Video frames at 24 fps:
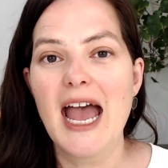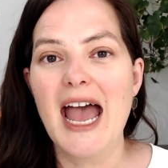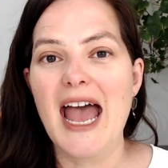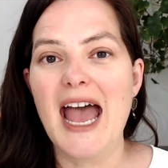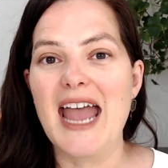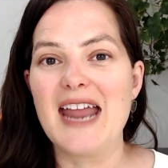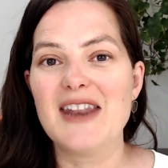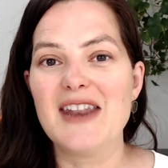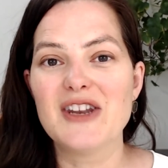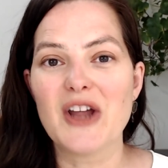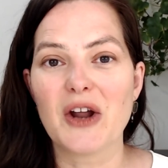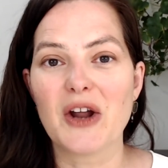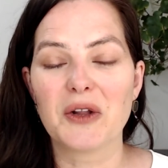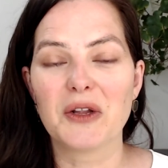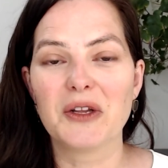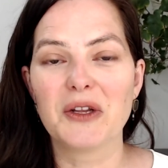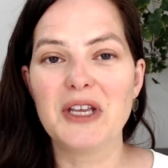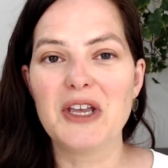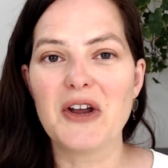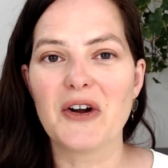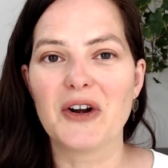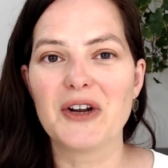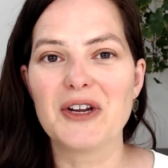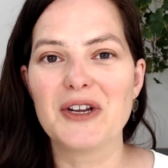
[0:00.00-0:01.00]
And not
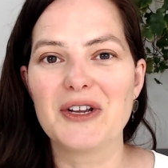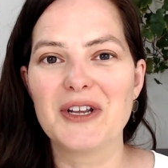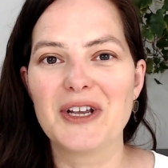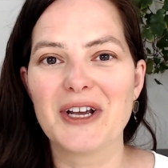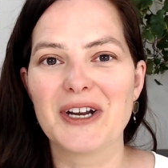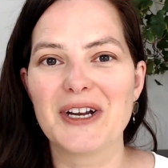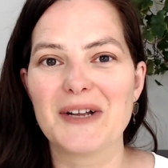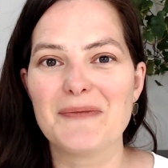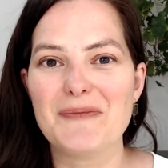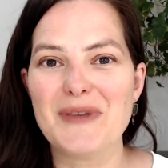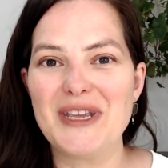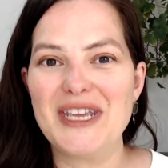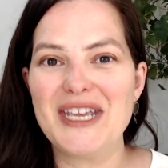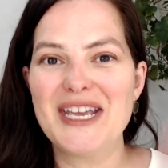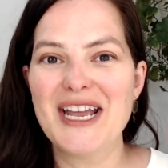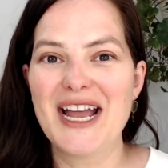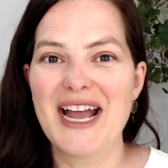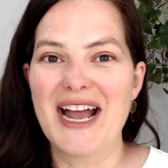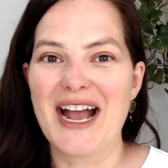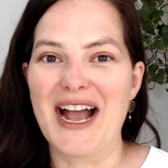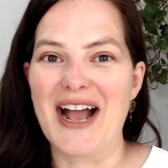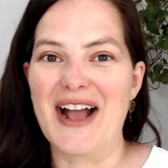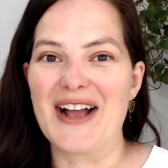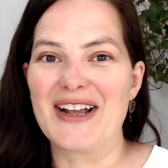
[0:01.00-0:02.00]
only are you going to be
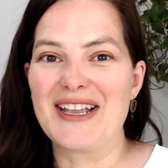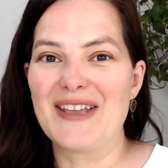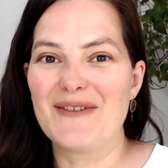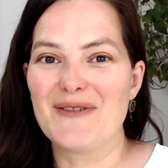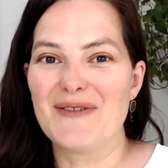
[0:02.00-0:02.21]
giving